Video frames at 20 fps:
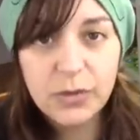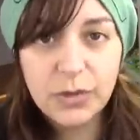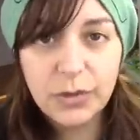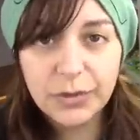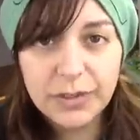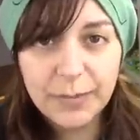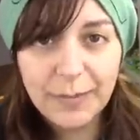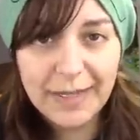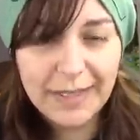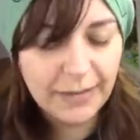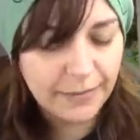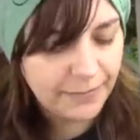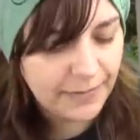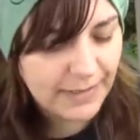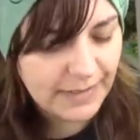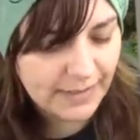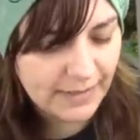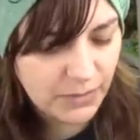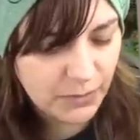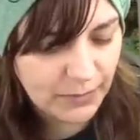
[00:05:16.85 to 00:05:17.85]
So to make the
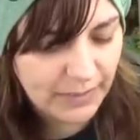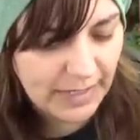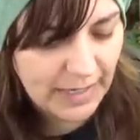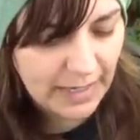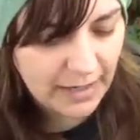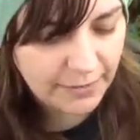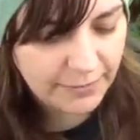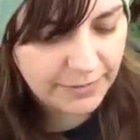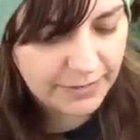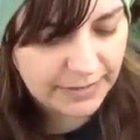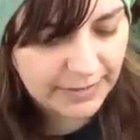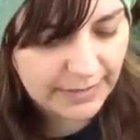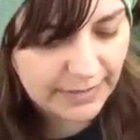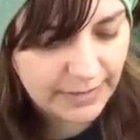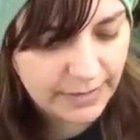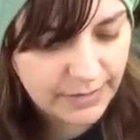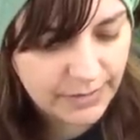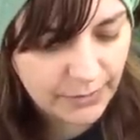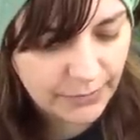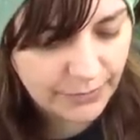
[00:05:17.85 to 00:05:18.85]
faces, we have
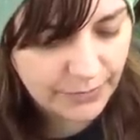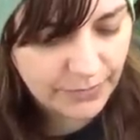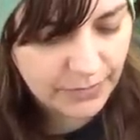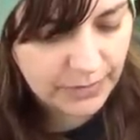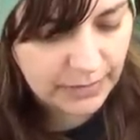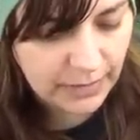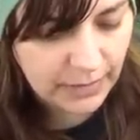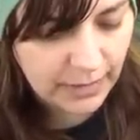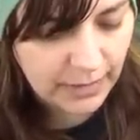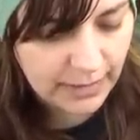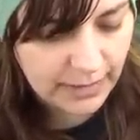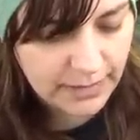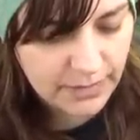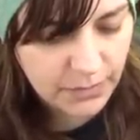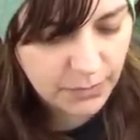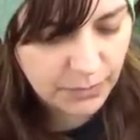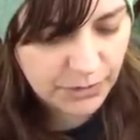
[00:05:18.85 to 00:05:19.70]
these for the eyes,